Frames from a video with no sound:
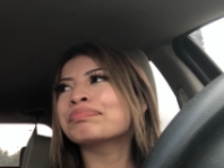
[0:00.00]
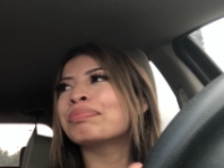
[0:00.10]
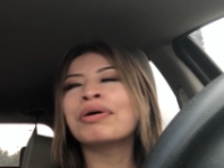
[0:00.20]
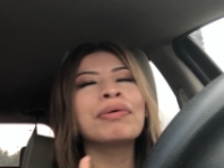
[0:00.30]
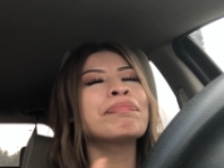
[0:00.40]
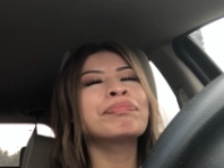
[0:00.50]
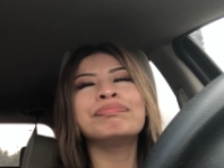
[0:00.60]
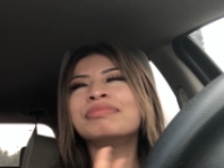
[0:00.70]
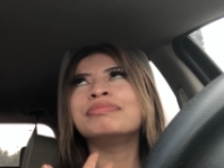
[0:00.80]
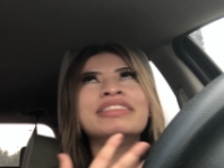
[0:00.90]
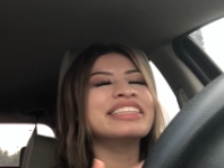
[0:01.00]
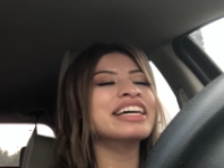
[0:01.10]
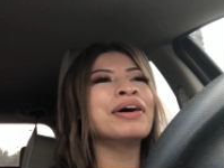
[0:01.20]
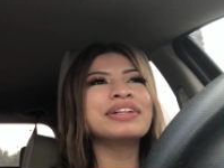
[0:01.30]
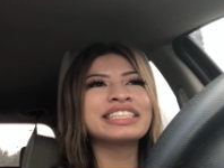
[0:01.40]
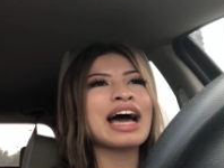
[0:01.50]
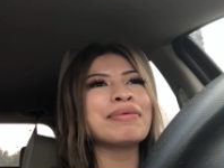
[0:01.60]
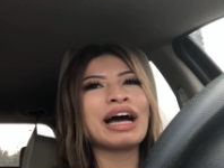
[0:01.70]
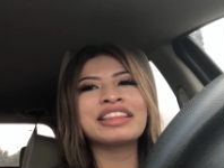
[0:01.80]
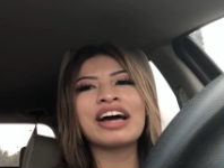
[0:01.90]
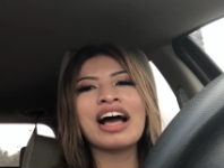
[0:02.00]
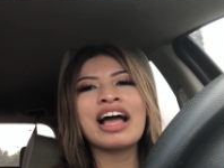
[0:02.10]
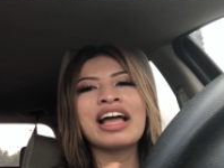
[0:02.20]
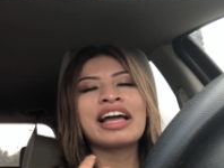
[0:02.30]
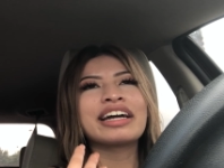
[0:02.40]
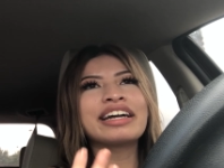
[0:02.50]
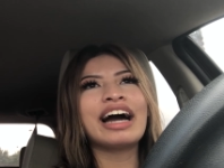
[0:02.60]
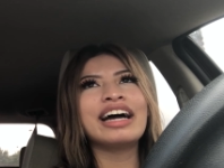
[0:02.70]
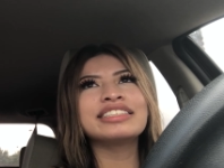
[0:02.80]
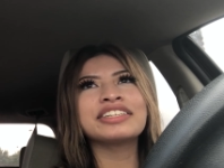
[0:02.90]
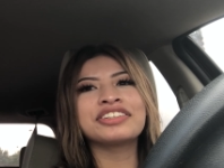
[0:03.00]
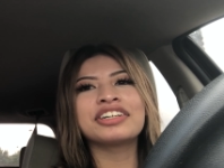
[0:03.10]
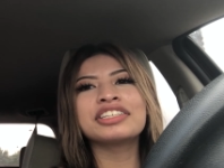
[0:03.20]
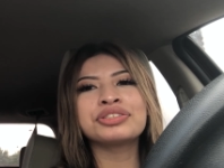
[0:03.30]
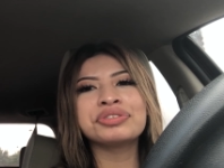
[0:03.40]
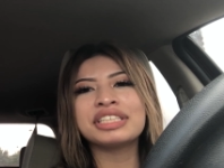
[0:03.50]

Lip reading: whole time, I thought guys and girls use the